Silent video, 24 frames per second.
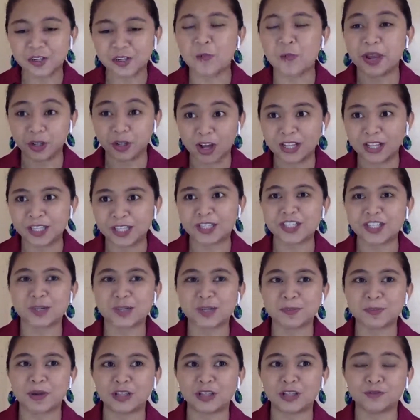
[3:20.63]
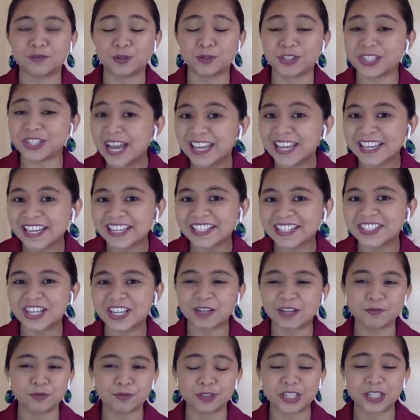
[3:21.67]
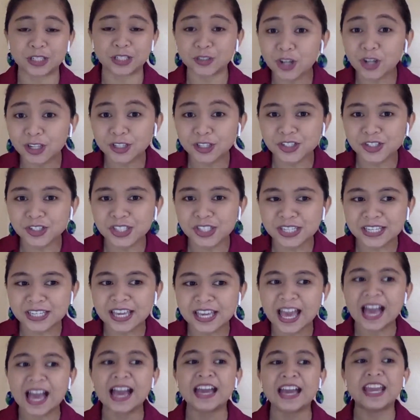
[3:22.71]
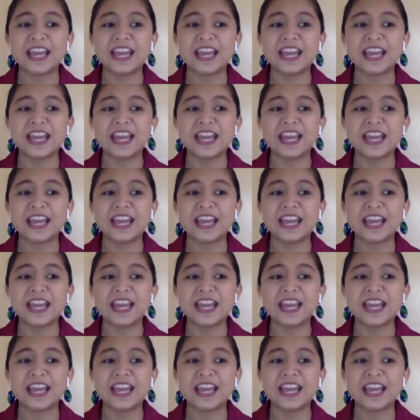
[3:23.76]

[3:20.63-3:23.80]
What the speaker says: my knowledge about food science and food technology